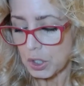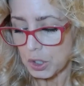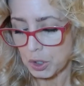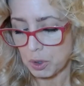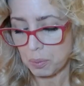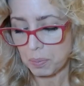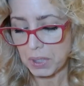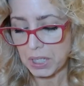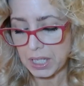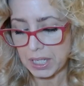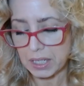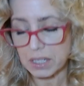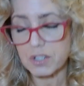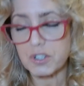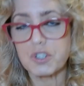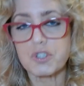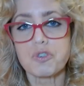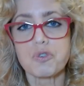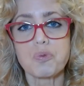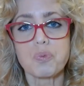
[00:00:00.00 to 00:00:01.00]
You
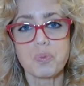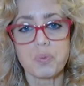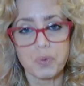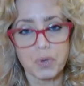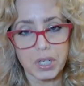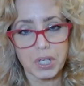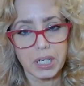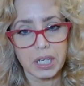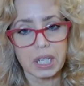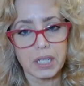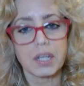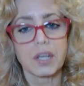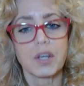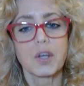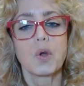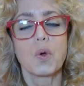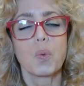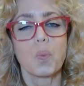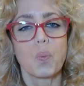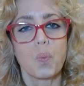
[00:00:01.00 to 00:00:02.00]
begin to read
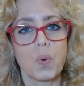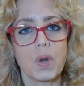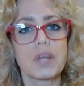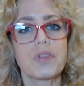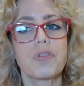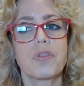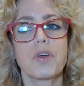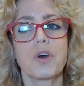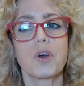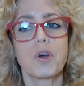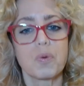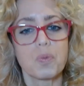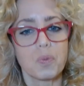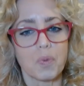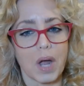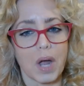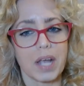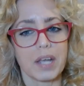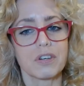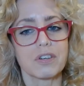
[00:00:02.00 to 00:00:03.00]
with a
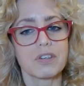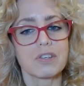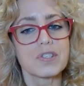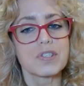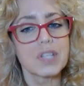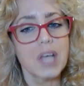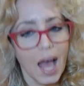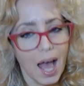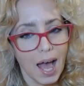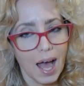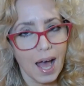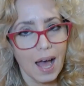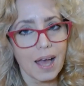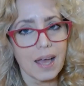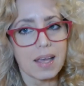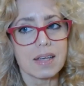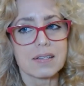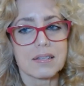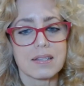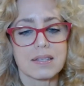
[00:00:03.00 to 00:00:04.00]
writer's
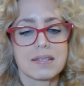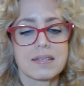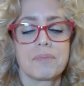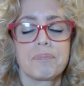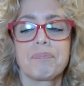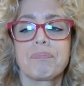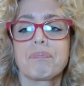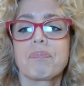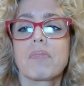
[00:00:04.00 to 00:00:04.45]
eyes.